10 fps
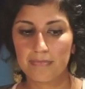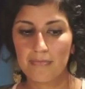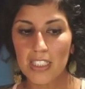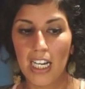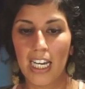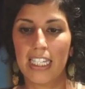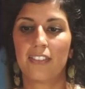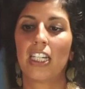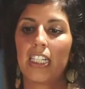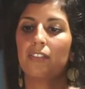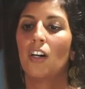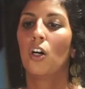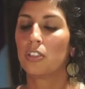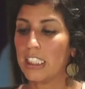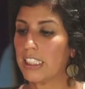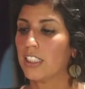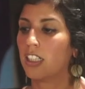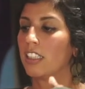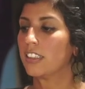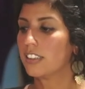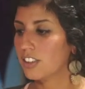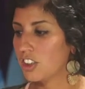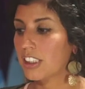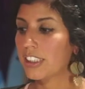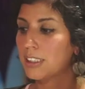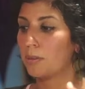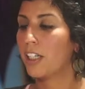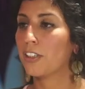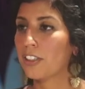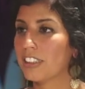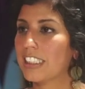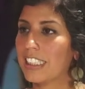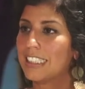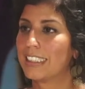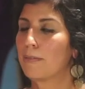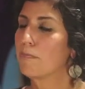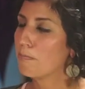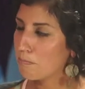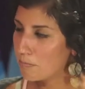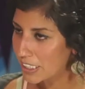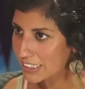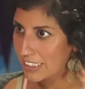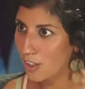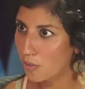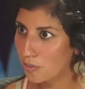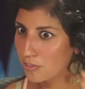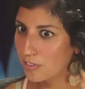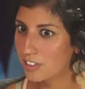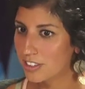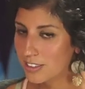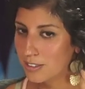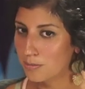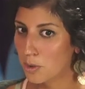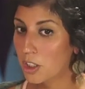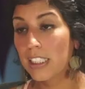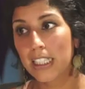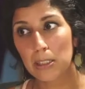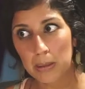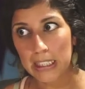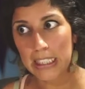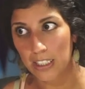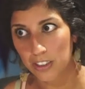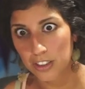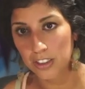I have kind of honed in on just prioritizing myself more than anybody else.